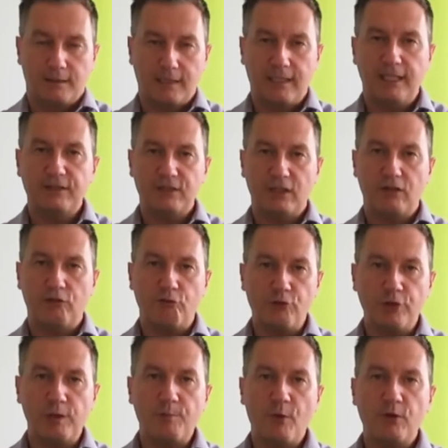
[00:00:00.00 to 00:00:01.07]
creates a
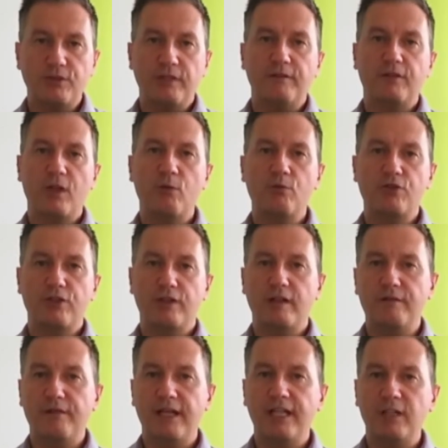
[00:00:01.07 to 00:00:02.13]
really positive culture and
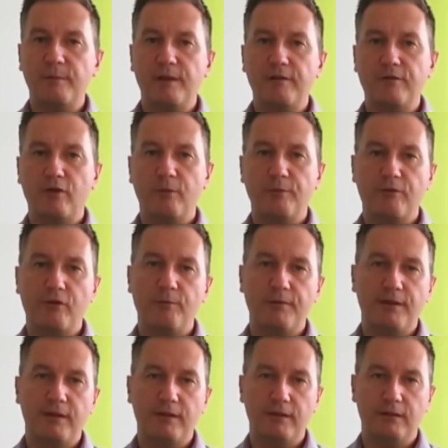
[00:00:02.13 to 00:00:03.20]
environment from
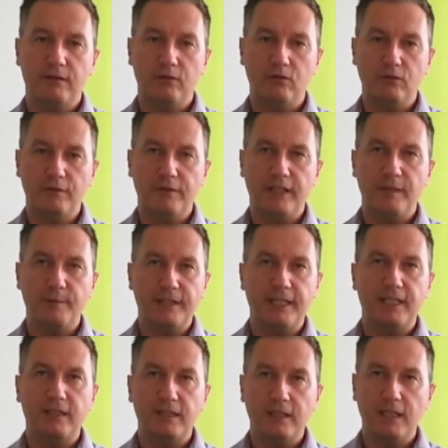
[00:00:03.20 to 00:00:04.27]
the very
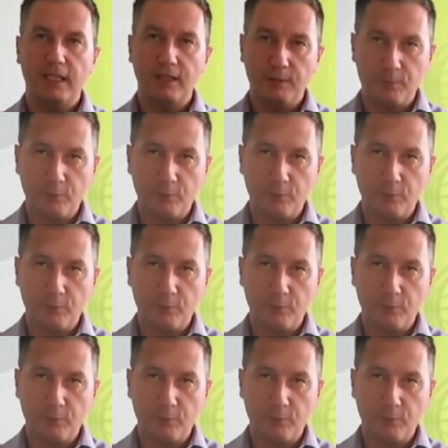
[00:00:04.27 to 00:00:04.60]
beginning of the